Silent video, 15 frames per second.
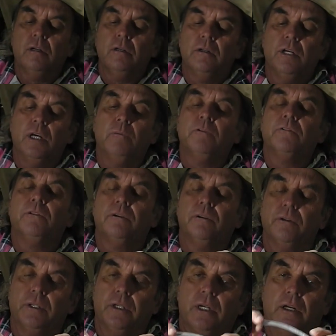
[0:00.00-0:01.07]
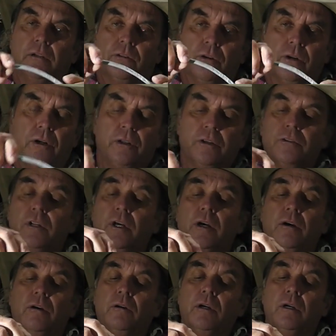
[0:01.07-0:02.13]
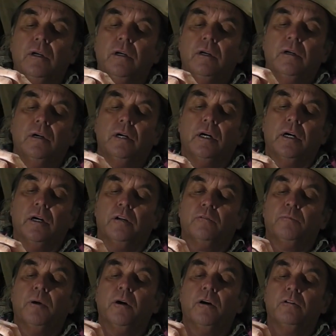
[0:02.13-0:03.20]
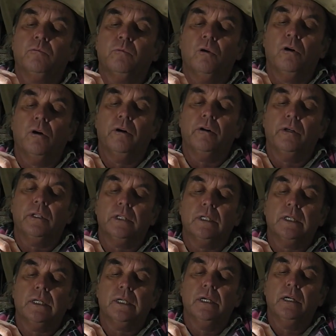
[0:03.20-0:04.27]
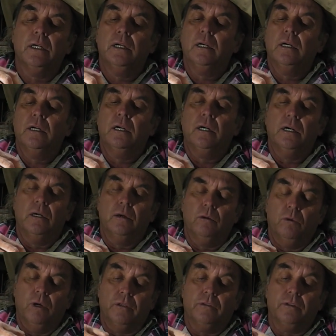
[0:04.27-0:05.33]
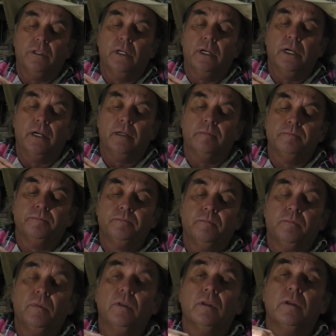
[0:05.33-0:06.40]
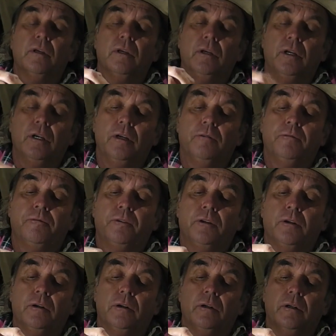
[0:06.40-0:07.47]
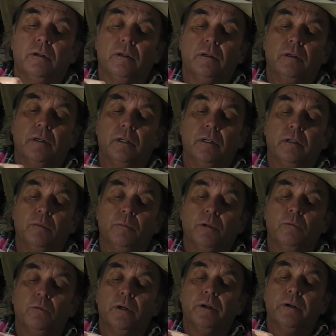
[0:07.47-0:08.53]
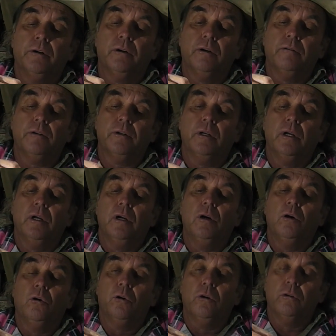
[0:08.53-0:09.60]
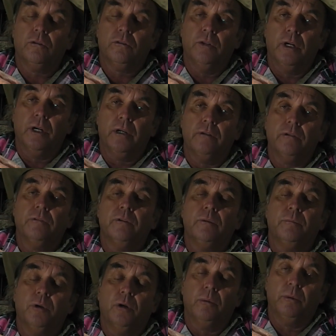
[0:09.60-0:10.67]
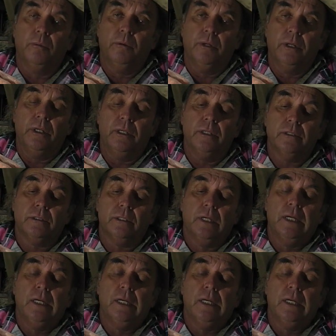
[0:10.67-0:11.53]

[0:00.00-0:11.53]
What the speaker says: damaged it on the outside, there's no exposed wiring there. Once again, if you're a little bit wary of it, or it looks dangerous, it probably is.